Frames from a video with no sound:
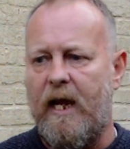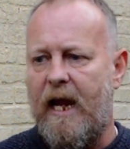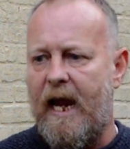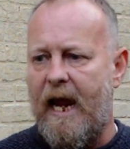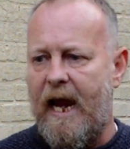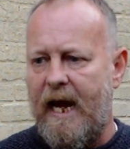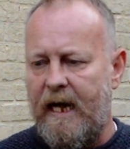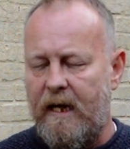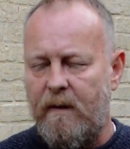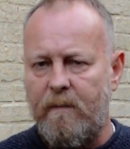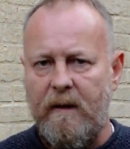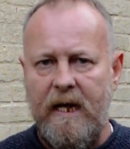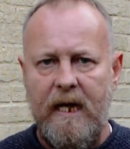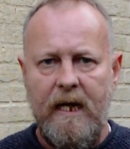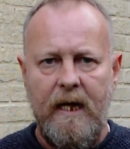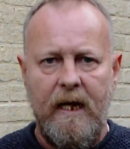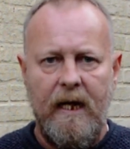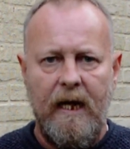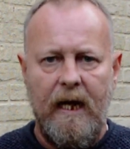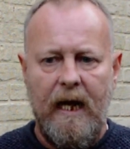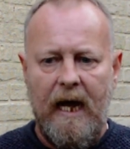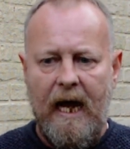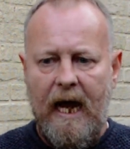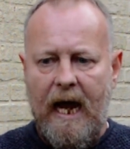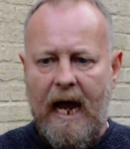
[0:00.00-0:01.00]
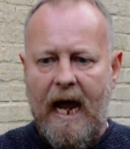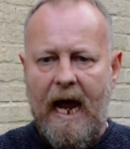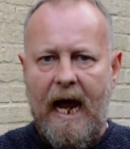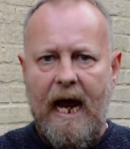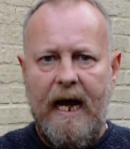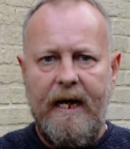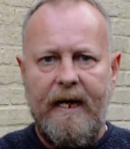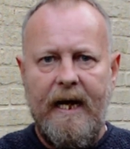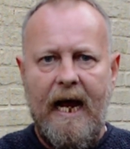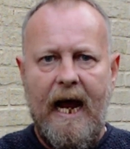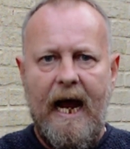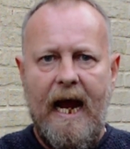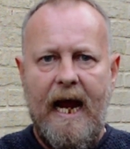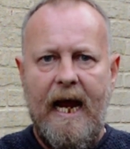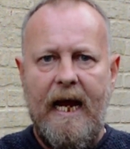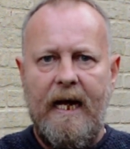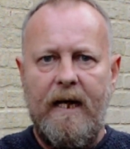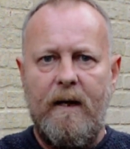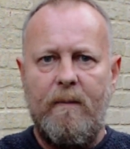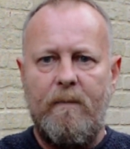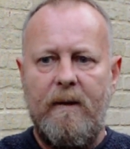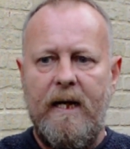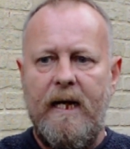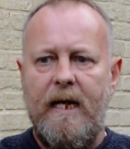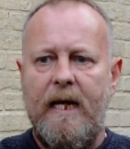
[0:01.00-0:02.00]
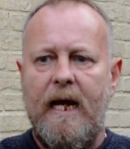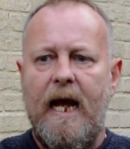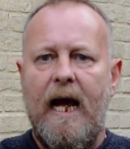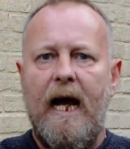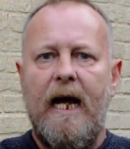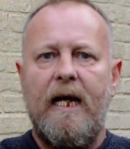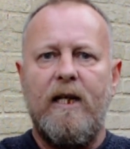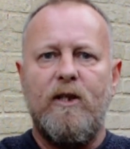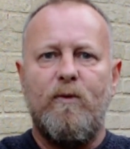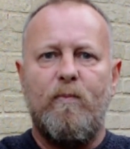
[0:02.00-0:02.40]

enemy, and that enemy has